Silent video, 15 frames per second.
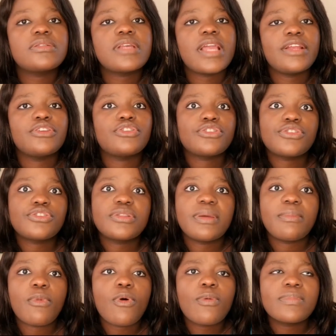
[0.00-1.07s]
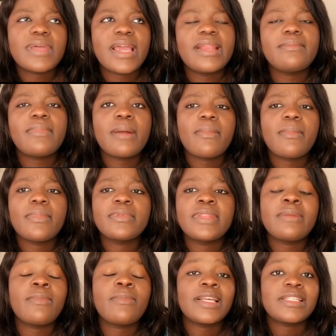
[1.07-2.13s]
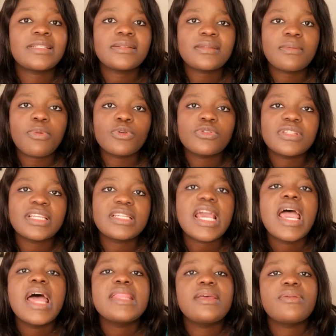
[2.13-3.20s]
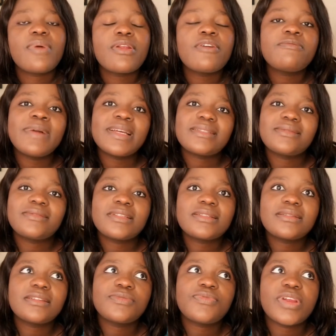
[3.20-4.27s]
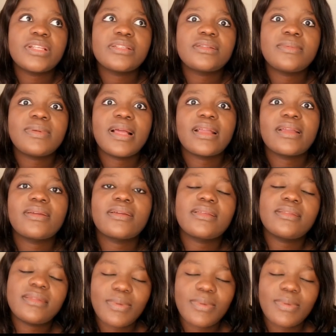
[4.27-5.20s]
and took them home. Then my sister posted. Then one of my sister's friends, they were like, they